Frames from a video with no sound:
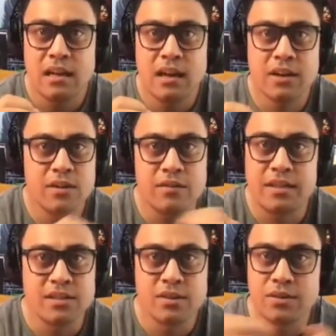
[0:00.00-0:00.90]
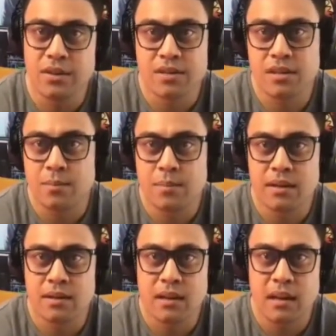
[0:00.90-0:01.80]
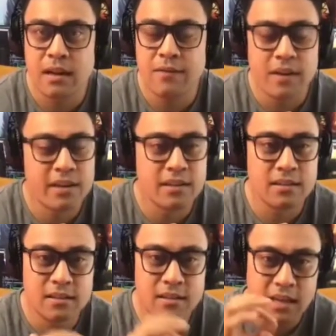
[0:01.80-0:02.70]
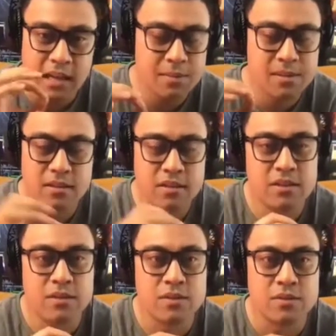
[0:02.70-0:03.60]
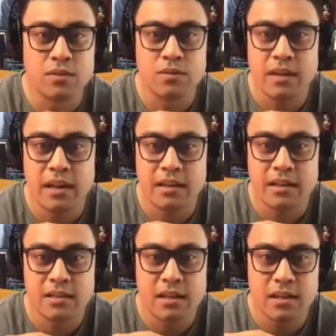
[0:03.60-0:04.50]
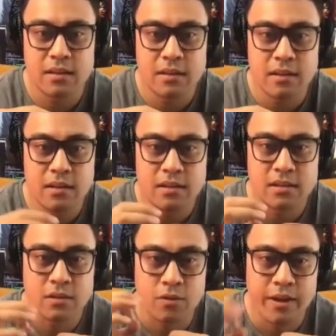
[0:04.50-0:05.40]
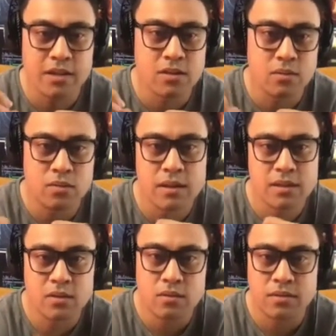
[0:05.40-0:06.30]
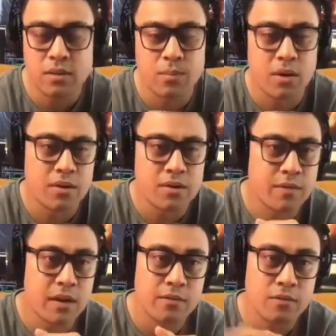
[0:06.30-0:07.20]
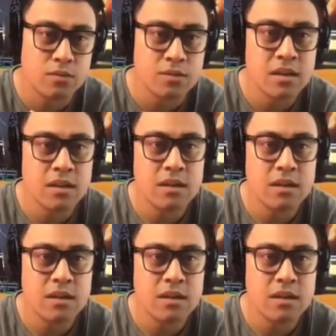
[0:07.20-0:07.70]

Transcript: I don't know if he still uses it, but I find it absolutely useful. And it's a great tool. It's called De Bono's 5 Rules.